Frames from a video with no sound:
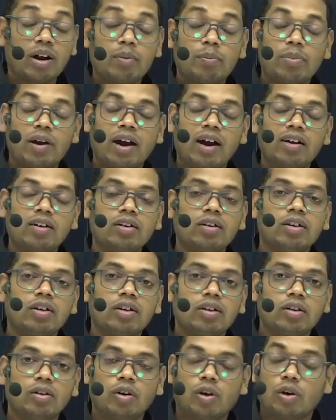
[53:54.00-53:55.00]
plant
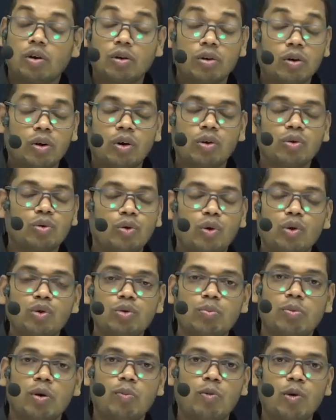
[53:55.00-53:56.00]
or
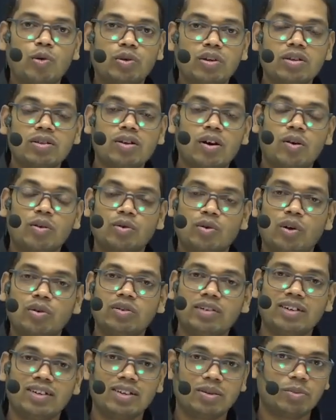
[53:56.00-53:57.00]
growth promoters or growth
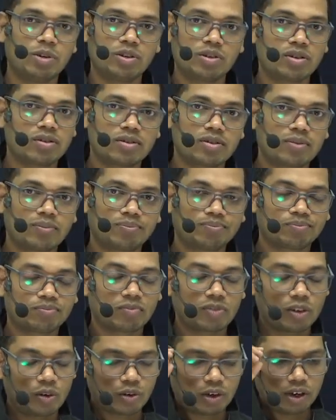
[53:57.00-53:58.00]
inhibitors.
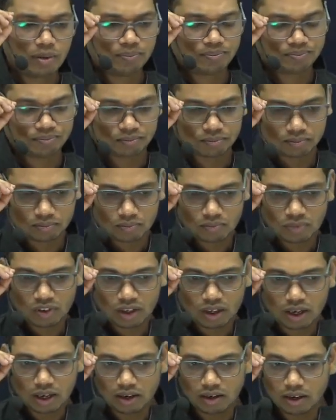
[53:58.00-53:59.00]
Okay,
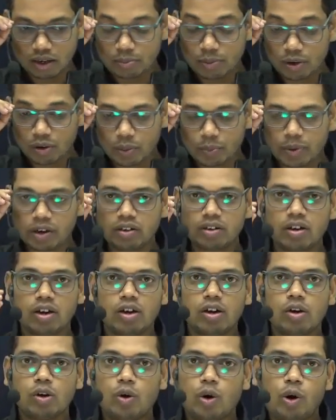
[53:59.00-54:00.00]
let me repeat,
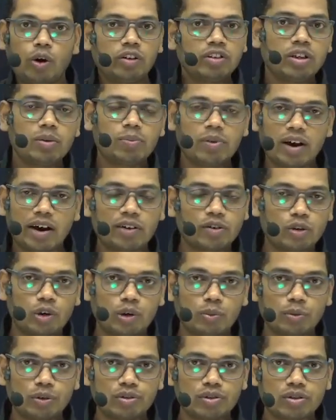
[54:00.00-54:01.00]
all the plant
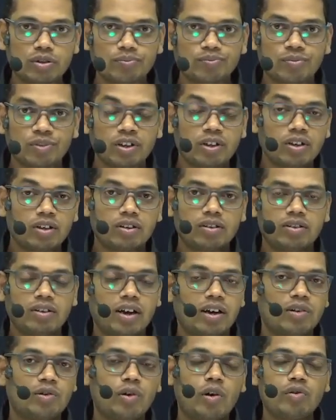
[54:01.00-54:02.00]
hormones, they
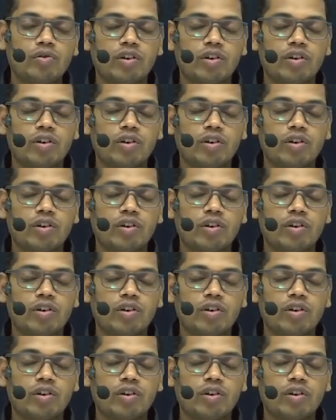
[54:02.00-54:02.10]
are not